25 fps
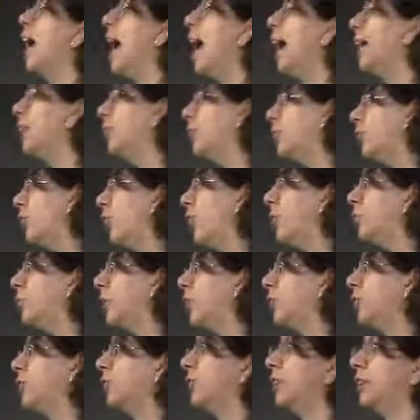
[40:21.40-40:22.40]
I don't know how
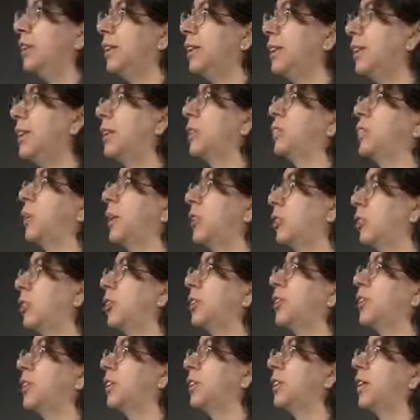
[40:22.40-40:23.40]
much you'll see these
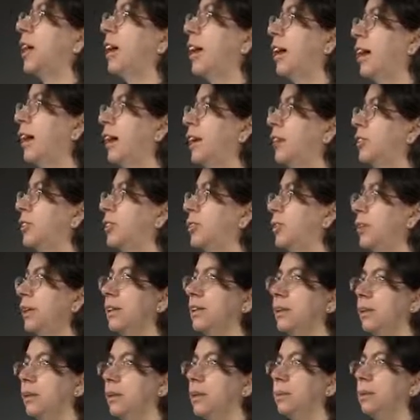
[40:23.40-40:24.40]
pictures uh,
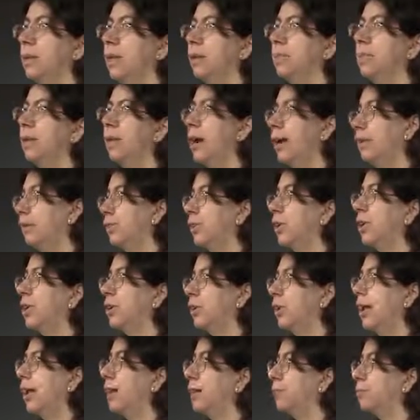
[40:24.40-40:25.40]
during this week, but I
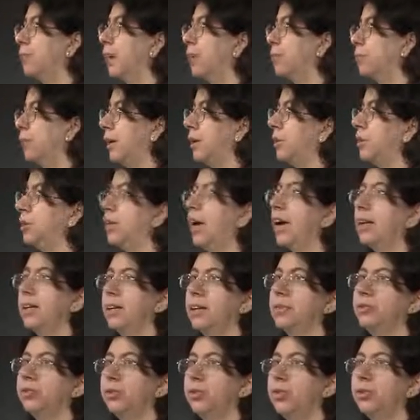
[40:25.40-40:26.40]
figured that it might be a good
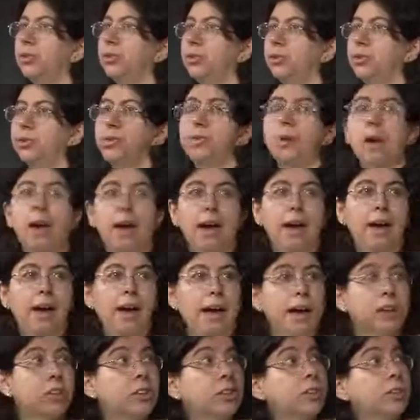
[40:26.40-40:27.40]
idea for you to uh,
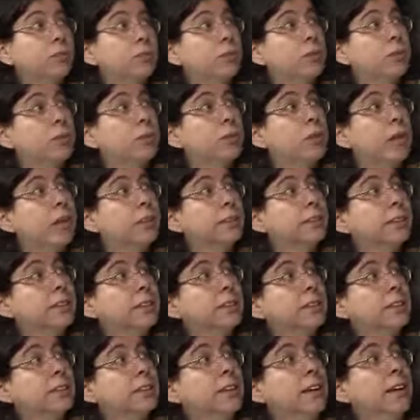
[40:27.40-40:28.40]
actually visualize
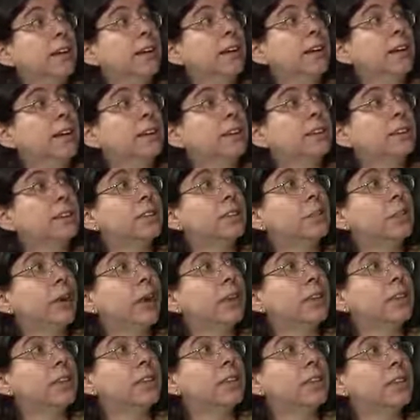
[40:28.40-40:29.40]
things this way
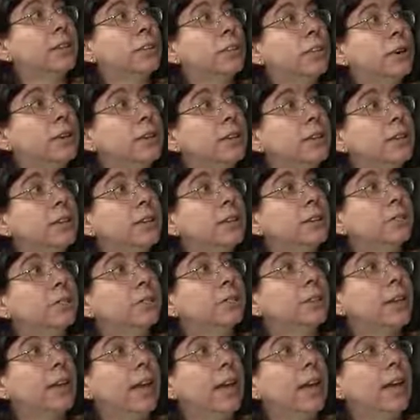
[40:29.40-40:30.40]
at least once,
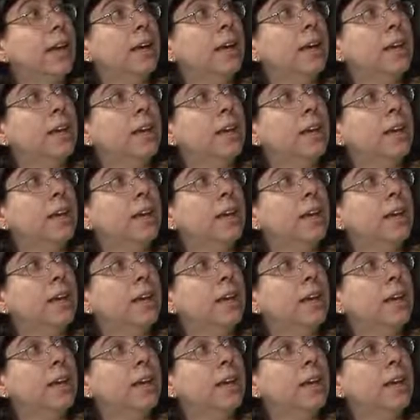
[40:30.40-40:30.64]
okay?